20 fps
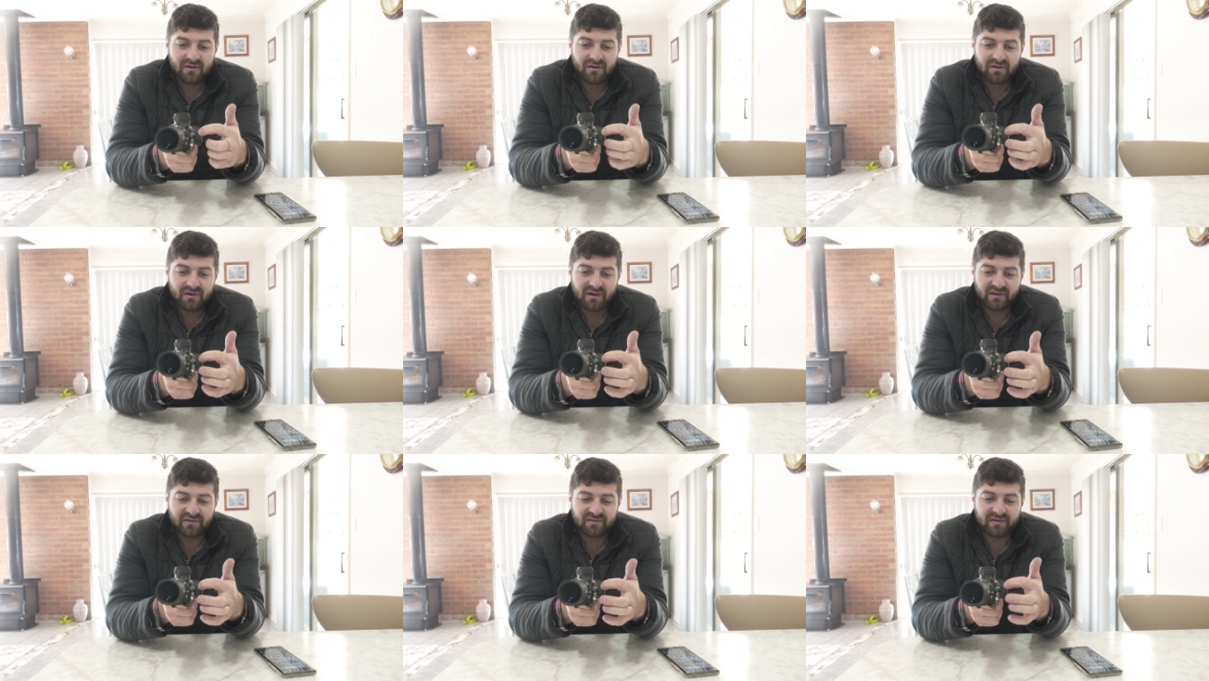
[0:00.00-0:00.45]

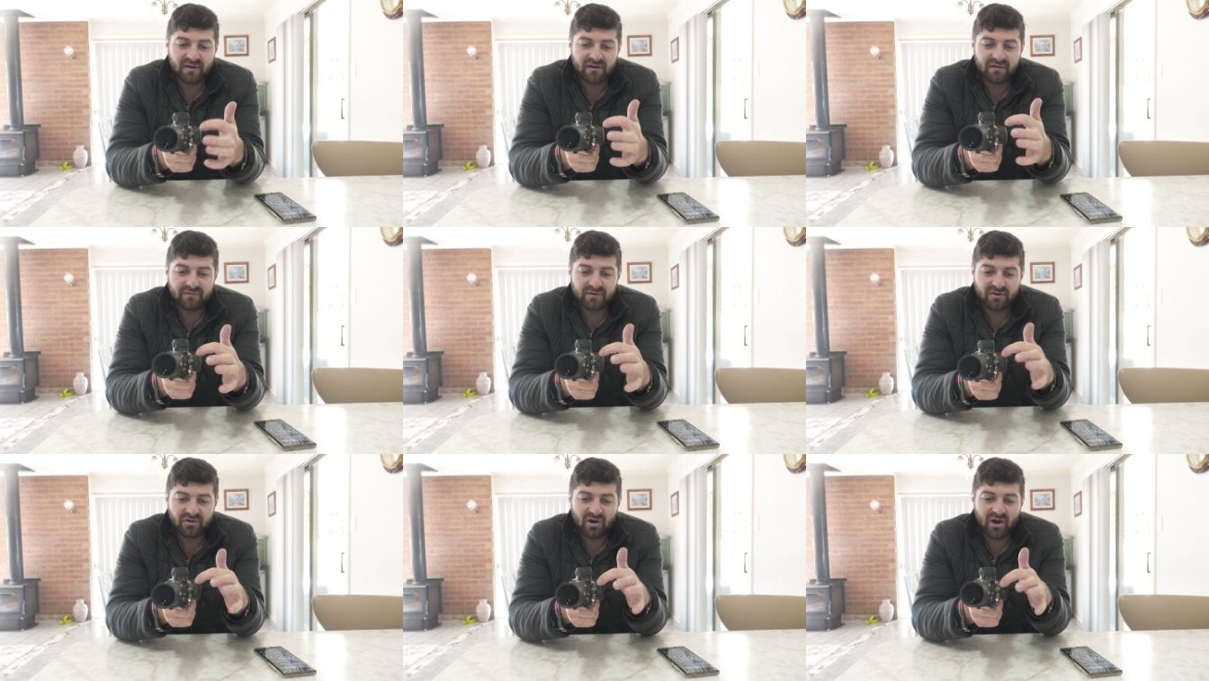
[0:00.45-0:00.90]
instead
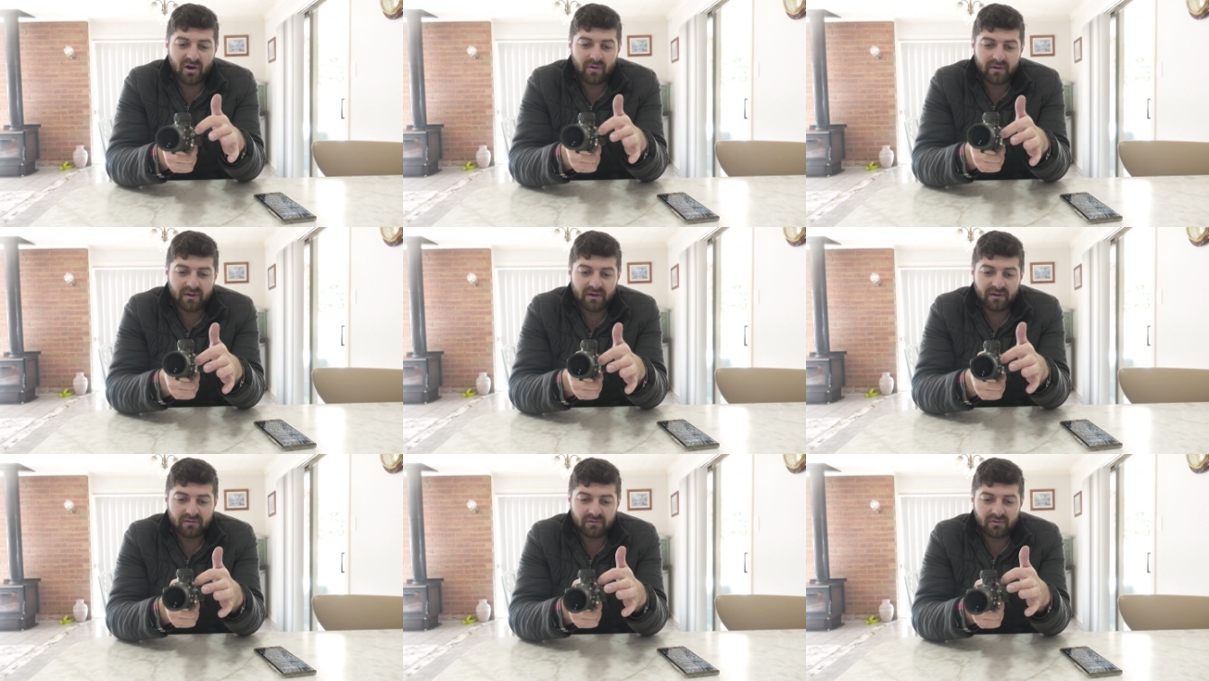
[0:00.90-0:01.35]
of it
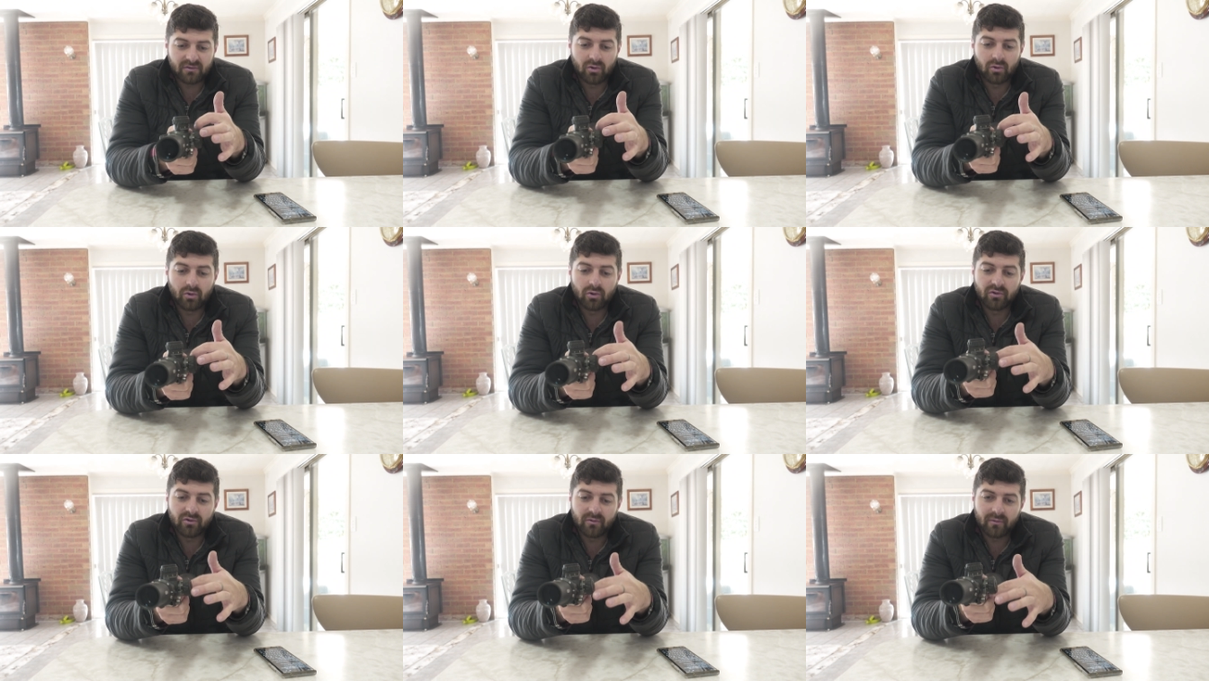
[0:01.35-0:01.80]
going
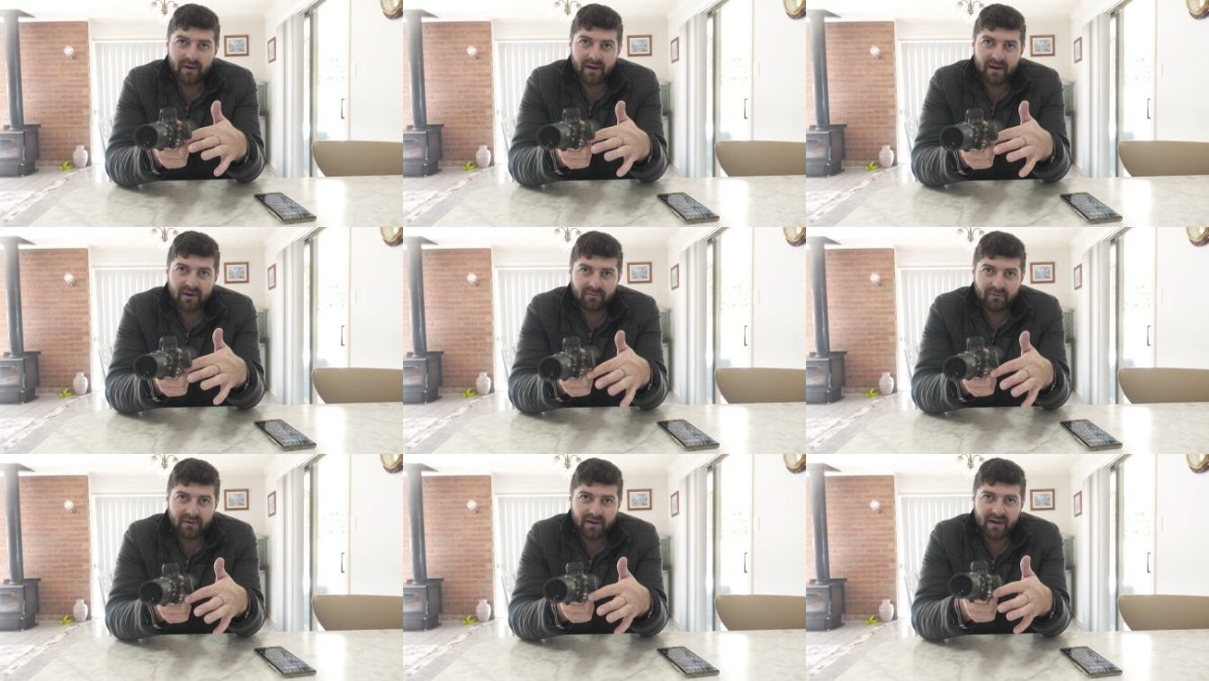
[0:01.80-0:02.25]
all the way
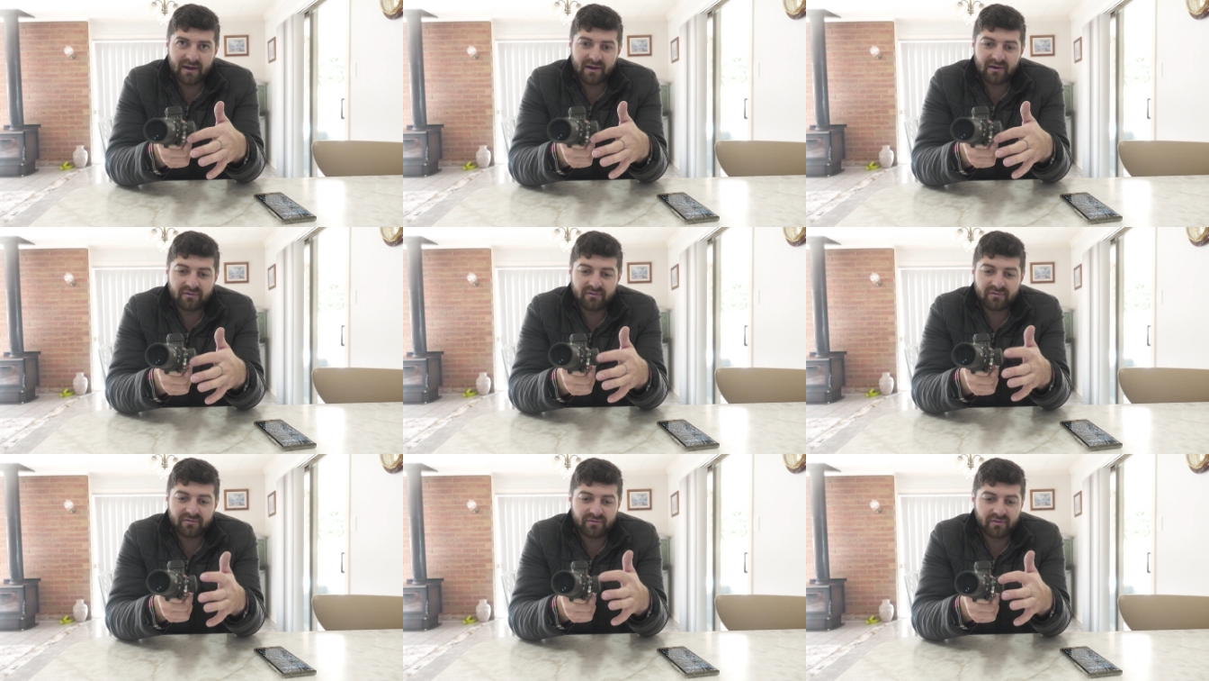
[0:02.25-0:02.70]

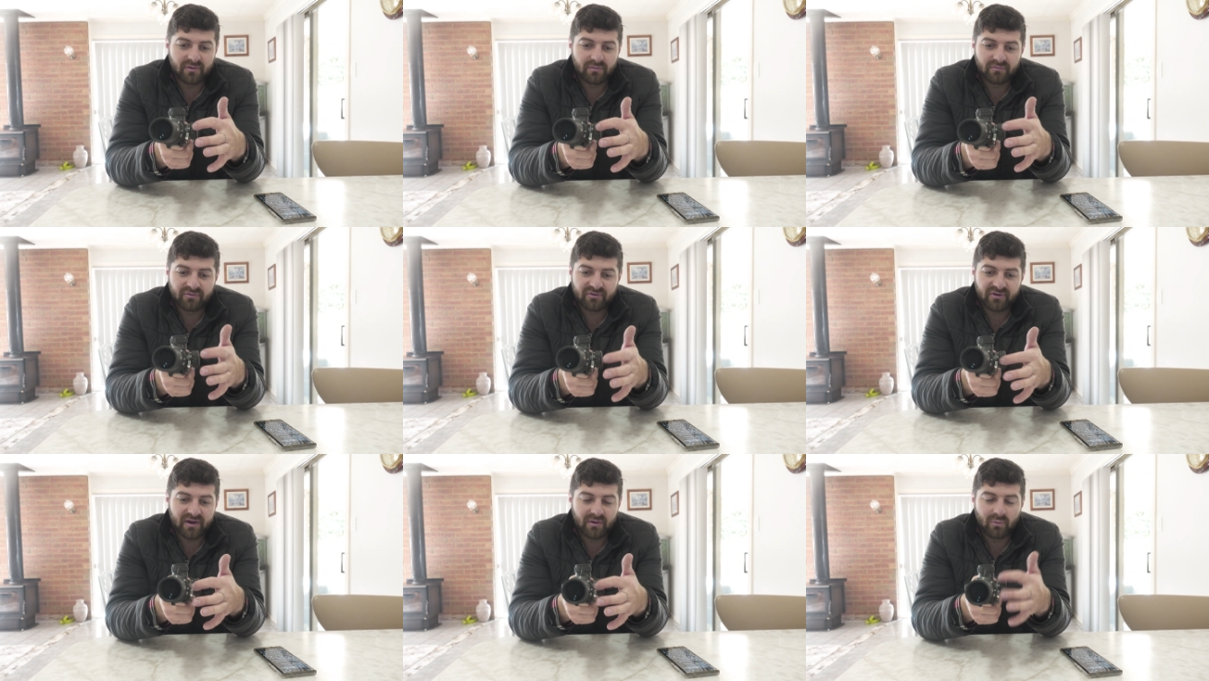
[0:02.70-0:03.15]
around
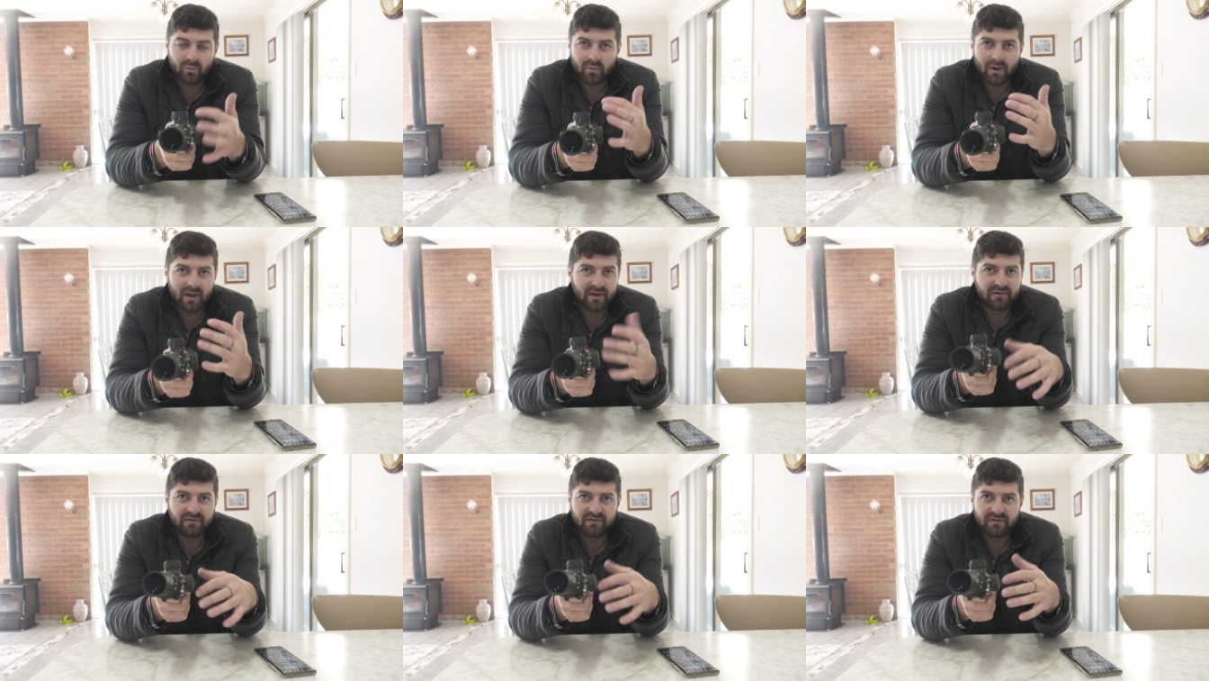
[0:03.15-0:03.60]
from say 1